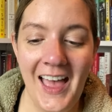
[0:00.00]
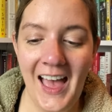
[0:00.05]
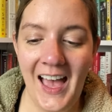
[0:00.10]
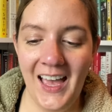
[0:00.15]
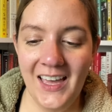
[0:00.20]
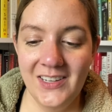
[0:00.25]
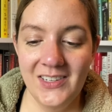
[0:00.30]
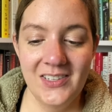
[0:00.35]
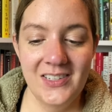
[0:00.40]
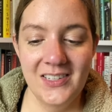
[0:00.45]

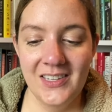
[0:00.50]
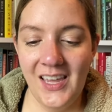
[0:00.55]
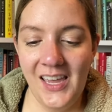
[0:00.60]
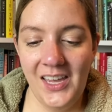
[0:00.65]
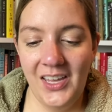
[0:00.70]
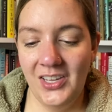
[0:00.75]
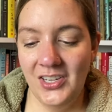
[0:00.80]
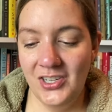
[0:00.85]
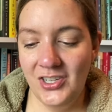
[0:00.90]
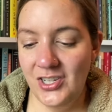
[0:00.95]
And
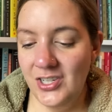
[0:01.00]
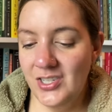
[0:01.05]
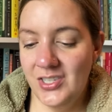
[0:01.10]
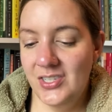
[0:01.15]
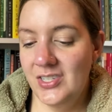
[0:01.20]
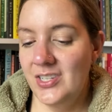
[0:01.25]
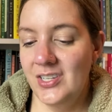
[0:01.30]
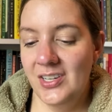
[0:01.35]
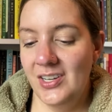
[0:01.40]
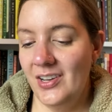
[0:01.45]
like,
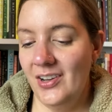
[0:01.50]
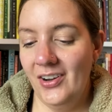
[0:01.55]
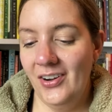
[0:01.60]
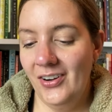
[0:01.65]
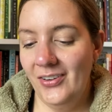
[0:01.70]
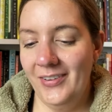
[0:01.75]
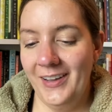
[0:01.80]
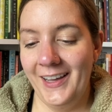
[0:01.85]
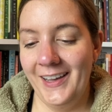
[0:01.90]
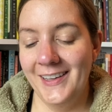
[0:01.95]
just,
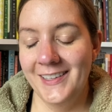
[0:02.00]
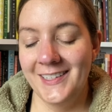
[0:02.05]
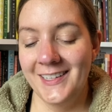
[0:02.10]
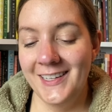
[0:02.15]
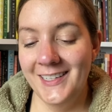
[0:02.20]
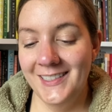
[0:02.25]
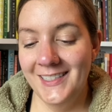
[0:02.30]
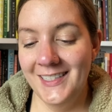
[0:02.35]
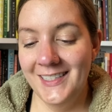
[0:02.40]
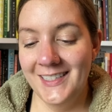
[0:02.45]
oh my gosh,
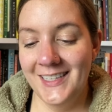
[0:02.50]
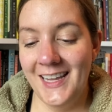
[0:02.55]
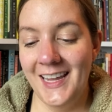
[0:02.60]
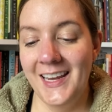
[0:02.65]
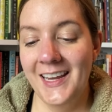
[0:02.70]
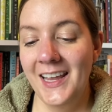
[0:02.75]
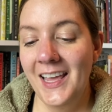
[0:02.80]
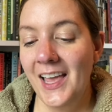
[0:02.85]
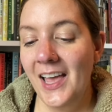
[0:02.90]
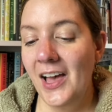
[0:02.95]
it's insane.